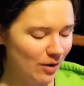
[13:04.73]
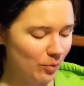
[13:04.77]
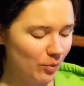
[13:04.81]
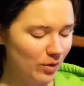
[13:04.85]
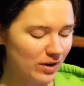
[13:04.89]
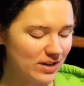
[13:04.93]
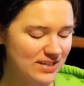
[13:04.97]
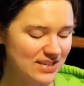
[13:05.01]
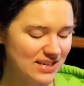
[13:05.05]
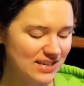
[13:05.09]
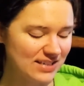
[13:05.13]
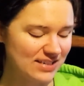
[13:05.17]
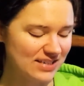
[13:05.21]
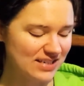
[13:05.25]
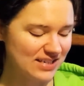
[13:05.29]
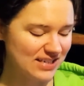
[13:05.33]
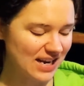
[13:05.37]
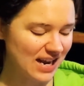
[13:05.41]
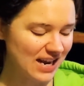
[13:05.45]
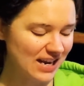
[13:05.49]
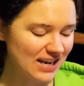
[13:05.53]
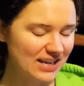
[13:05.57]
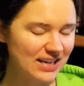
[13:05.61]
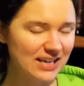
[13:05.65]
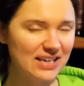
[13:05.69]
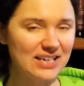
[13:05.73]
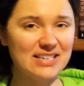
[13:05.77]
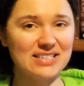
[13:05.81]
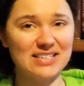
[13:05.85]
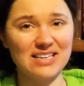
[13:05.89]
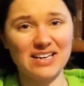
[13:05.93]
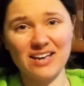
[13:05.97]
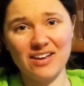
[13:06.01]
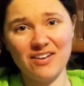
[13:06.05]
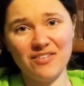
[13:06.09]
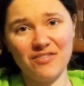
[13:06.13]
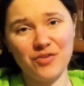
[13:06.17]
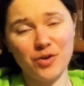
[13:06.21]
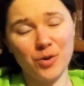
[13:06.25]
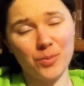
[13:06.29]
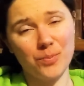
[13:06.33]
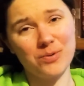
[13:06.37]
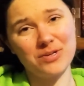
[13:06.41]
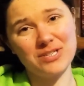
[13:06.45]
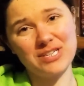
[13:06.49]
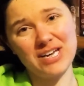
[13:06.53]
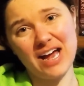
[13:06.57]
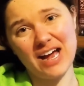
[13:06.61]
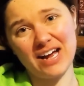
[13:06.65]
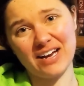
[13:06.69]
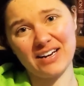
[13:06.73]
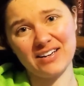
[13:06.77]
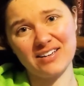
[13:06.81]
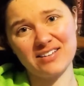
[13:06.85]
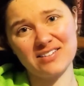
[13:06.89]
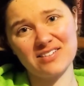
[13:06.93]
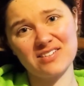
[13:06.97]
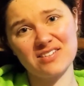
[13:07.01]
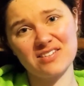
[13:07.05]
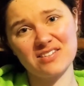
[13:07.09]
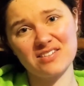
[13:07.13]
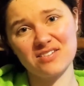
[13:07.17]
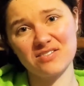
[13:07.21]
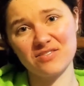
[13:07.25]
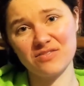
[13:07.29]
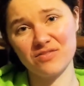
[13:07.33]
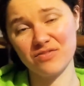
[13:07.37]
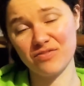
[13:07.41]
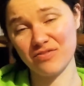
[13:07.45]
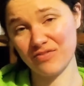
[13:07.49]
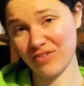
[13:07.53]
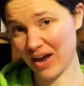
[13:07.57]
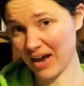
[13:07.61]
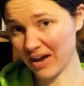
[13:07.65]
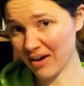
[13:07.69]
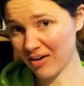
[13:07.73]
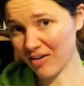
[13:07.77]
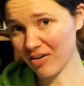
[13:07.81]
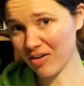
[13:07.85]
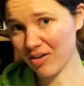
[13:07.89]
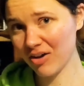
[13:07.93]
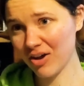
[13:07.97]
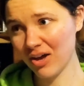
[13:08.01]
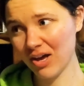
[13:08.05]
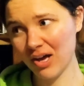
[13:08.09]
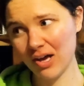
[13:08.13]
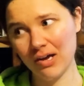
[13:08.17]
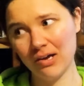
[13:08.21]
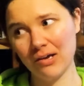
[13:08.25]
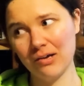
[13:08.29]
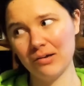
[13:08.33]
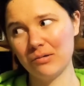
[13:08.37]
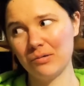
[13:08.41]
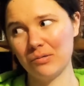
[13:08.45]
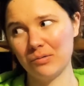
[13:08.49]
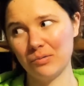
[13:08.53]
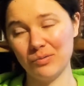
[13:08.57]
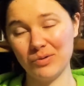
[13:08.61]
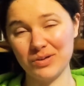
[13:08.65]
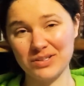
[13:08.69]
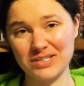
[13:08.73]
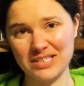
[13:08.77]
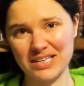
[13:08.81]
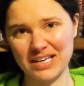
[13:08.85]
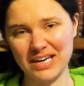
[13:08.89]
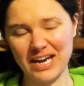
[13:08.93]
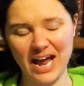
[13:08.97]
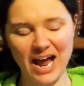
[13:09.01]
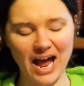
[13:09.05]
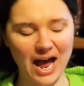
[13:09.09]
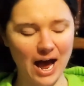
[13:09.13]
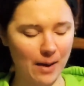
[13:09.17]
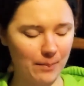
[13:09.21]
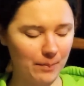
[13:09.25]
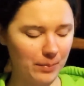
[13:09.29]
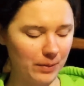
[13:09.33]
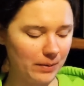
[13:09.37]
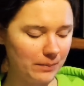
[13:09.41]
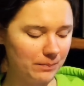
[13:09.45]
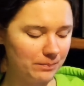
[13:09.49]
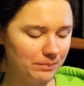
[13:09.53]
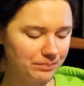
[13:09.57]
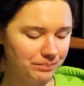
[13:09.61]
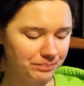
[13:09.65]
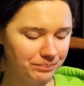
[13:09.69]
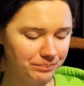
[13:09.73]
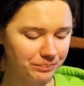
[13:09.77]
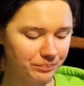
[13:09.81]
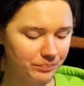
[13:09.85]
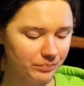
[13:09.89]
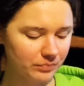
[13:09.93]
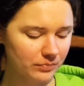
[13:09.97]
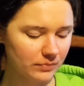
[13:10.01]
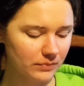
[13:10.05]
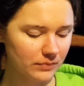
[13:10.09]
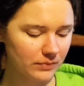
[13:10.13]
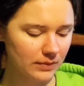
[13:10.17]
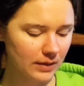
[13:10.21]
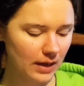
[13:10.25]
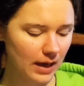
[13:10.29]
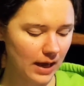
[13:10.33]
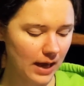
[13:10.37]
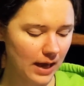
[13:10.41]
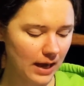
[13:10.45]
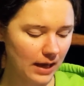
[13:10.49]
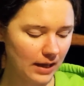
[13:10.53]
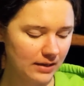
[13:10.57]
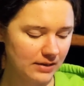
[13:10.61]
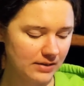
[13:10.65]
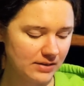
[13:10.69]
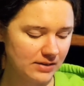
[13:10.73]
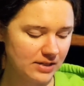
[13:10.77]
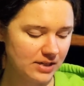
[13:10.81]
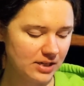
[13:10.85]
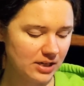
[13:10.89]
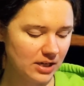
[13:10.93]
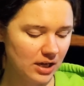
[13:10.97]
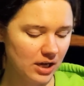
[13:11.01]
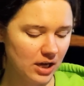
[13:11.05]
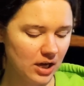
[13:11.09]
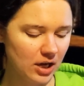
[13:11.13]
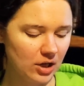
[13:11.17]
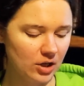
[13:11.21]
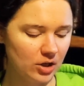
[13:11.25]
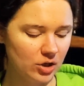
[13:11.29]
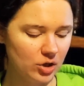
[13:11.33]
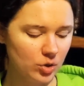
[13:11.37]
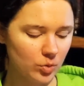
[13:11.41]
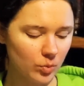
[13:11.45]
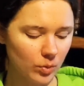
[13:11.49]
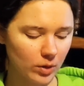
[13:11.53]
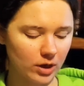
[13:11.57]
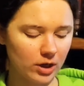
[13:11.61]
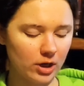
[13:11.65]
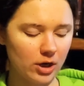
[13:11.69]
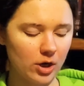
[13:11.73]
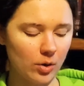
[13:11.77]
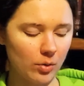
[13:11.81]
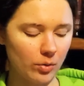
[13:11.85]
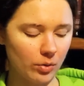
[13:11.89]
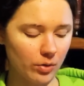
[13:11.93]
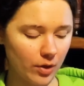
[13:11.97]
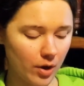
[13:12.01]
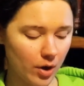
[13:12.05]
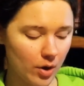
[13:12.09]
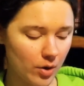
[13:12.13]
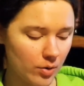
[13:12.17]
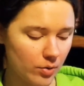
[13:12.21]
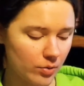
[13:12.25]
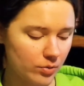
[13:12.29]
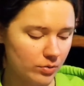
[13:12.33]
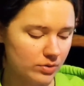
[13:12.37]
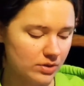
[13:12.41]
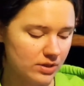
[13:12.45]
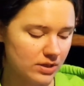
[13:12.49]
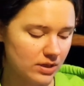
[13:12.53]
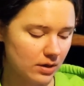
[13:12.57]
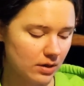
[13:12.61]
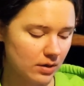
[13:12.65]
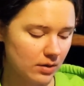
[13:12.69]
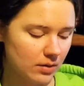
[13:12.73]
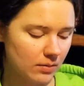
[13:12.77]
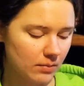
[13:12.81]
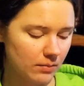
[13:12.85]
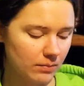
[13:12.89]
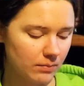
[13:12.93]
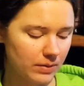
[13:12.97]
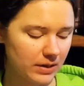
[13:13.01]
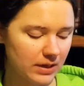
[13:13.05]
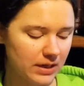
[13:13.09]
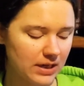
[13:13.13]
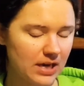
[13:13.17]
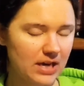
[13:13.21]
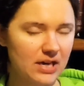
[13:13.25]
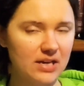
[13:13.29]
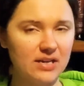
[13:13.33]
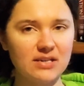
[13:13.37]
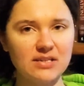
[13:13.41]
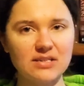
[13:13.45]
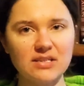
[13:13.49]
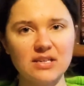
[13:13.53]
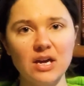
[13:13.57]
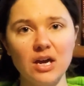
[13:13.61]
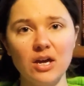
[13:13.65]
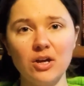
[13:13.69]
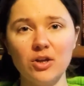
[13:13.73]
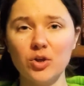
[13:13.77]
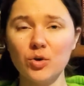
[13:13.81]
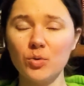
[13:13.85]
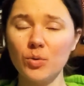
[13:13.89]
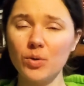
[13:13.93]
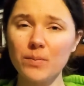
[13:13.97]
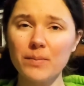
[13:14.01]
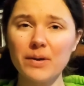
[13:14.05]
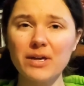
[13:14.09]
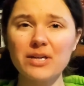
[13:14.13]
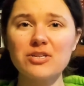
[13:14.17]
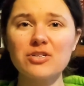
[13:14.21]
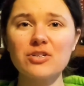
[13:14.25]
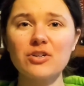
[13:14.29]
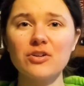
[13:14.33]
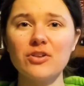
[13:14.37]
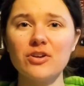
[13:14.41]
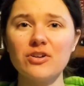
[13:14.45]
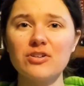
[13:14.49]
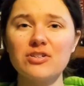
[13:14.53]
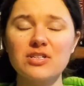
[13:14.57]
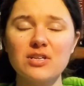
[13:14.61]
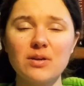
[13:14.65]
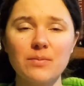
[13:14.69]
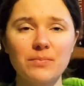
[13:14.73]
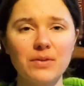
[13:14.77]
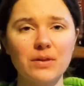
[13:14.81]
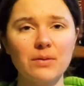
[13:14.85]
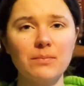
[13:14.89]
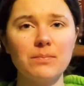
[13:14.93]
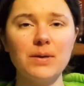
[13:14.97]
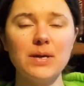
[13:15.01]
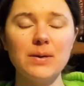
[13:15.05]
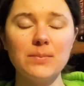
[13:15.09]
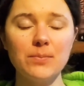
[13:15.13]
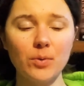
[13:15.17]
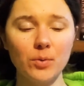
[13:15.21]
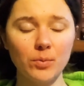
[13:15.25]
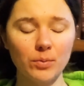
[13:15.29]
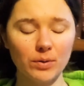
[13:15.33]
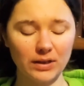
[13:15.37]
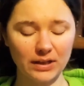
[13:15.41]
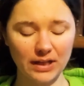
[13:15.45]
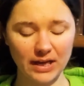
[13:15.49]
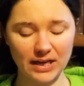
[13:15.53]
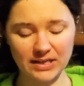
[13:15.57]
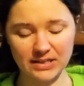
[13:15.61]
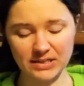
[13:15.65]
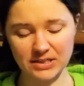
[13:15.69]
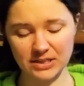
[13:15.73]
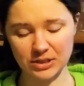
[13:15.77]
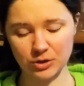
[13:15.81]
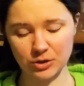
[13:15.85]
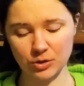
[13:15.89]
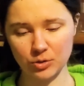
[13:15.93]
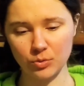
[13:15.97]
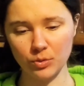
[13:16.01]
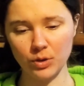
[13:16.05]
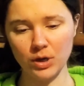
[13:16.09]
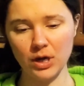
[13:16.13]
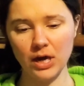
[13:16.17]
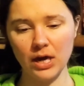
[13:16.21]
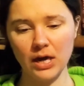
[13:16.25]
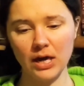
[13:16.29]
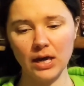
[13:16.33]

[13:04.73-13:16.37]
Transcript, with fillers: What is at stake is if your protagonists fail, what's going to happen. And you want to know those because you want to make sure there's something people relate to.